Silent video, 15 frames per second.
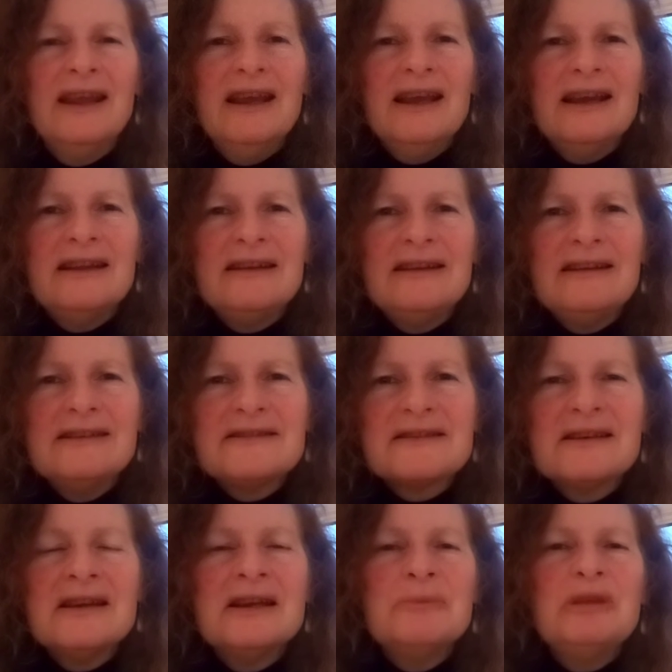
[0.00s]
And it is
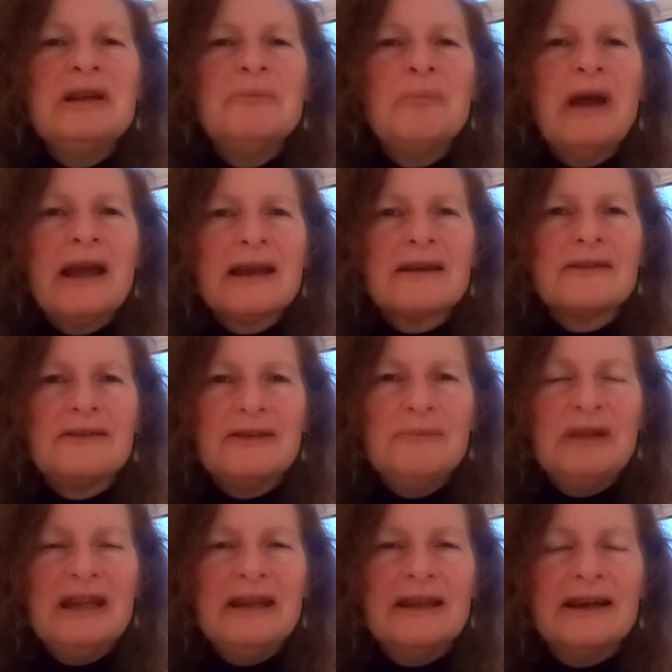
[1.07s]
coming back to
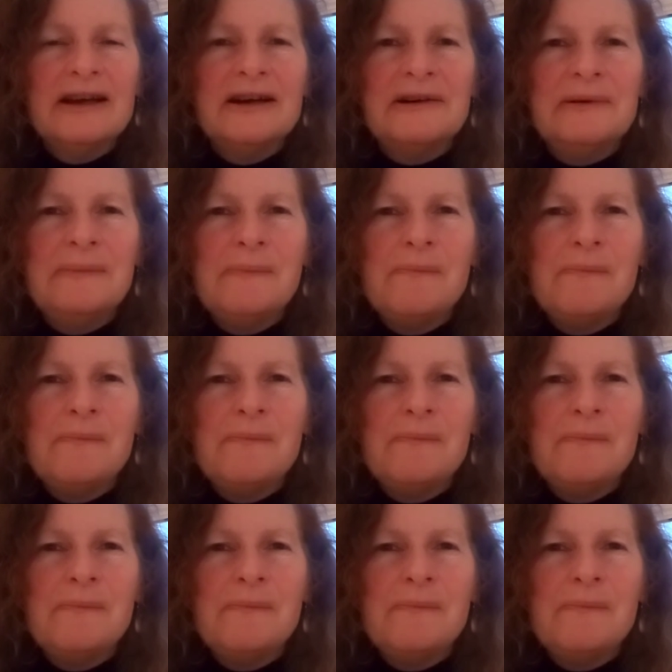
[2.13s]
me now.